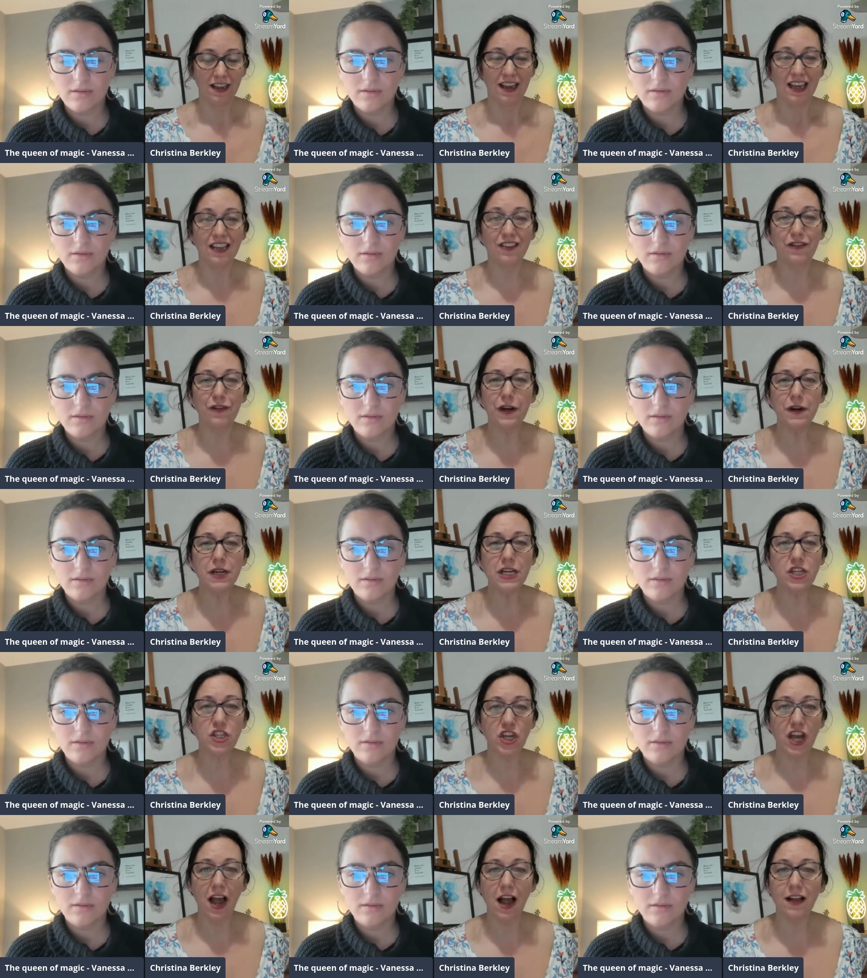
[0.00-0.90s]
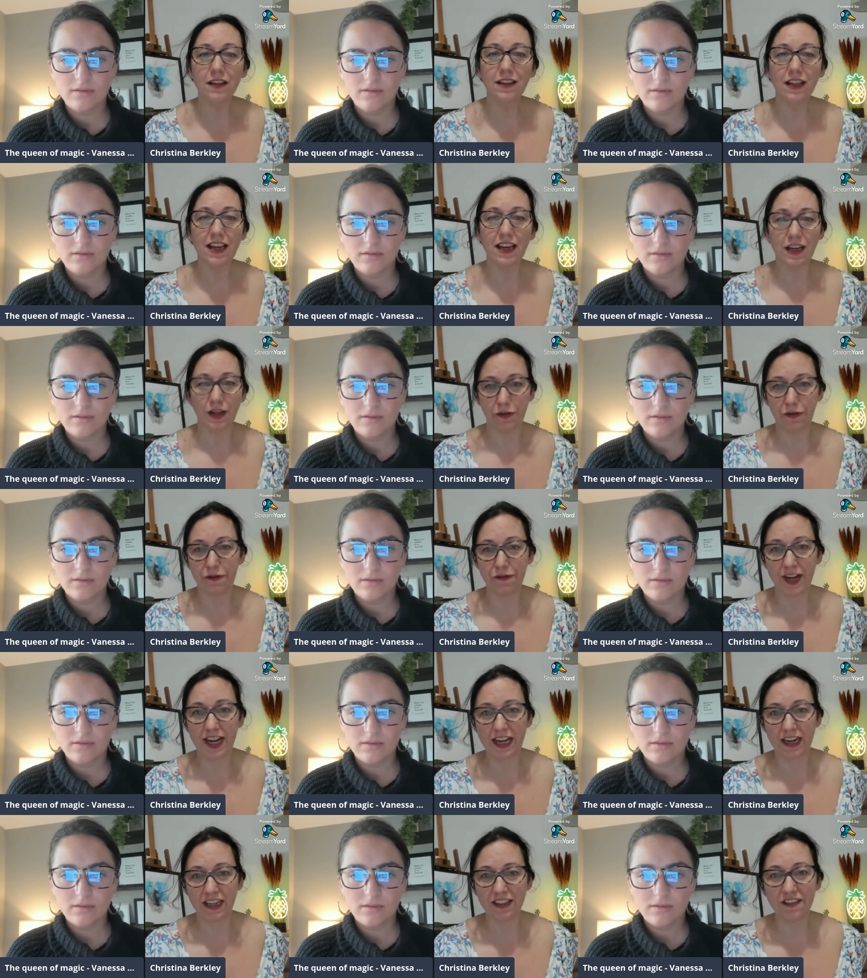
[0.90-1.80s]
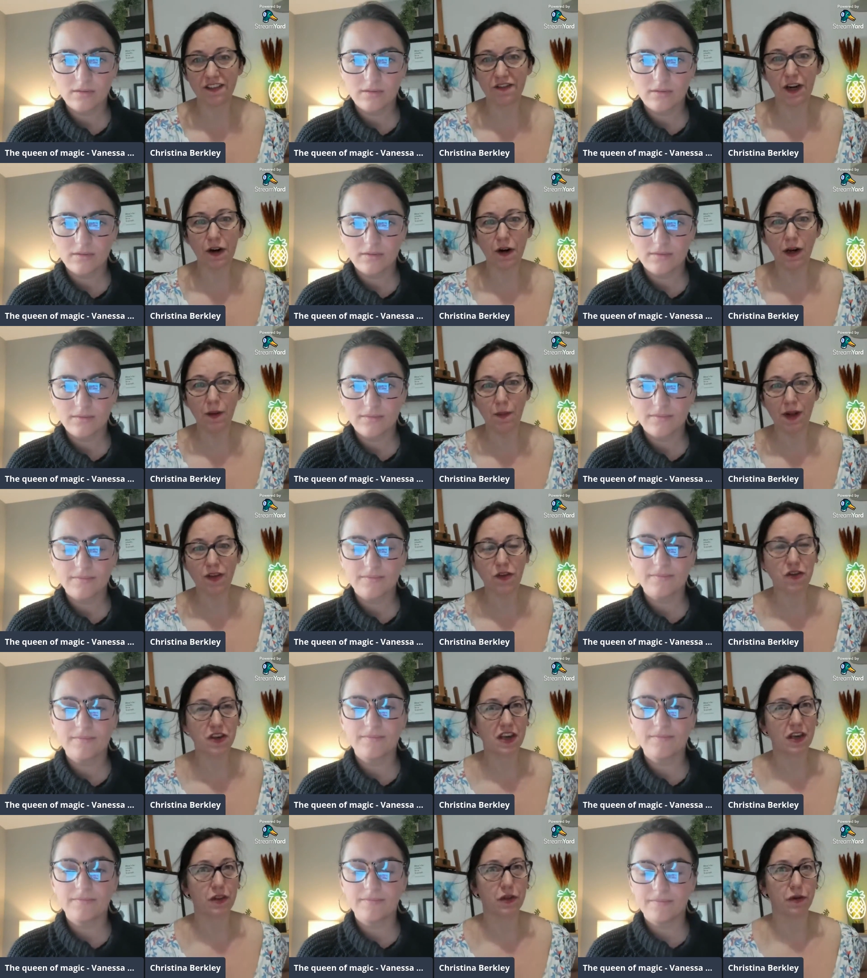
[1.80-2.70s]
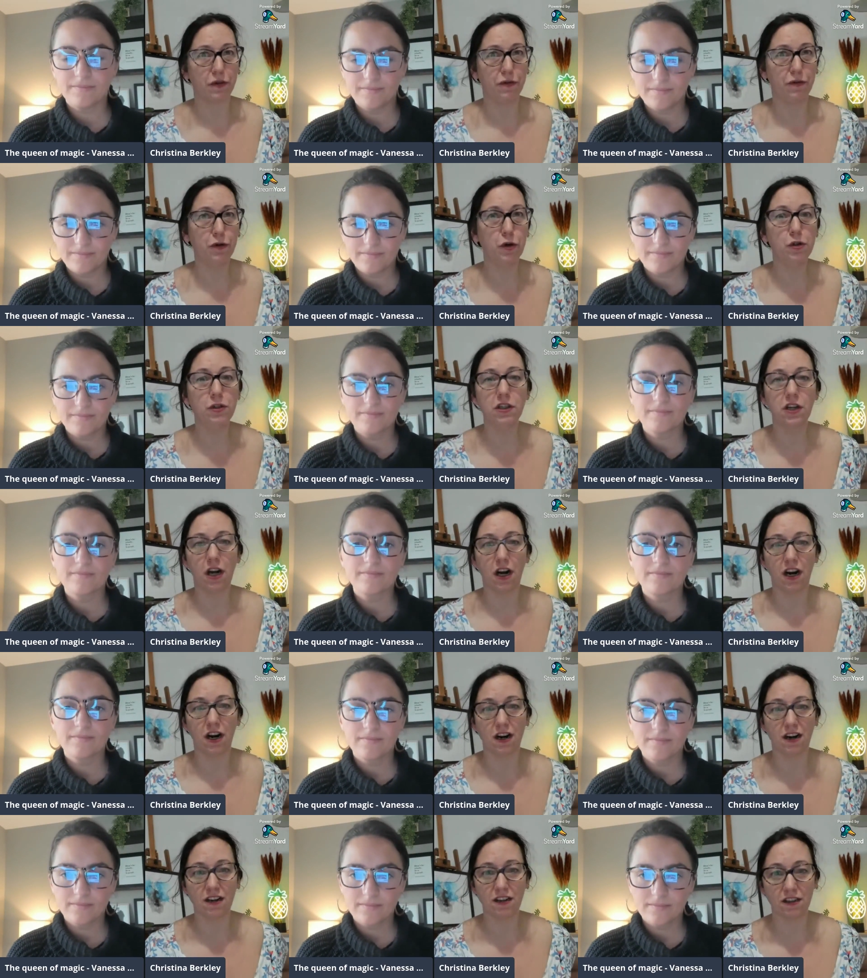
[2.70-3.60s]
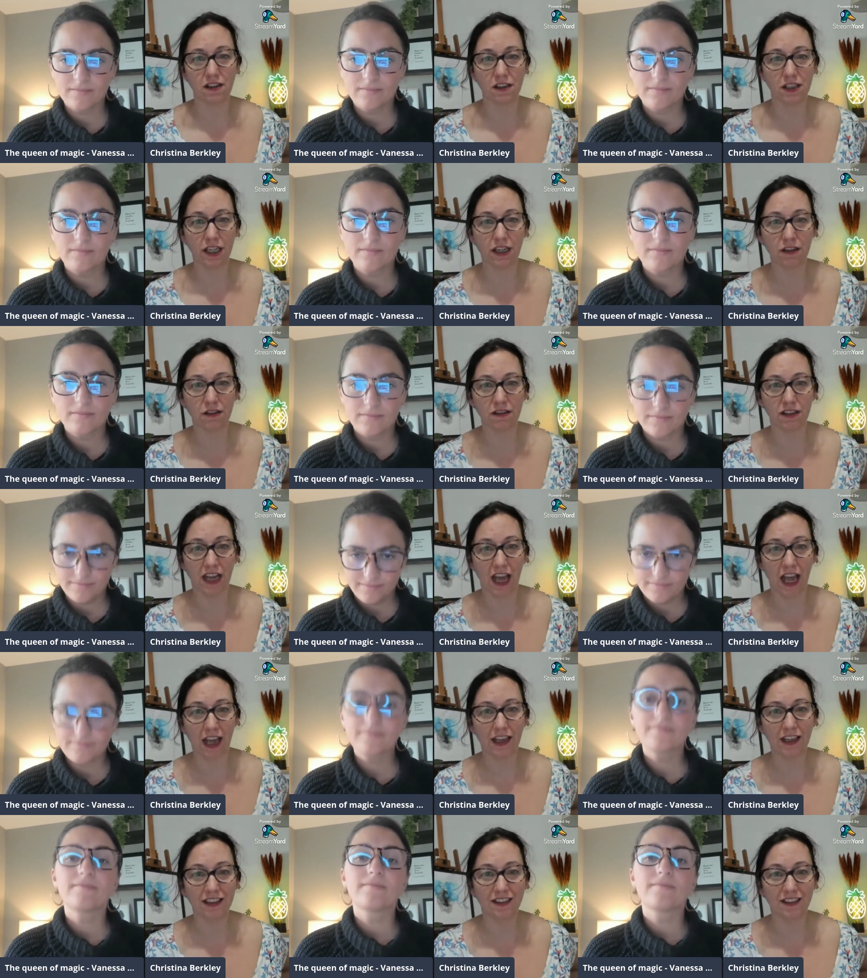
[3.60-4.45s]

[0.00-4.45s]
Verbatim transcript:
Speaker 1: It's very childlike and fun. It's very much like the Fool card in the tarot deck.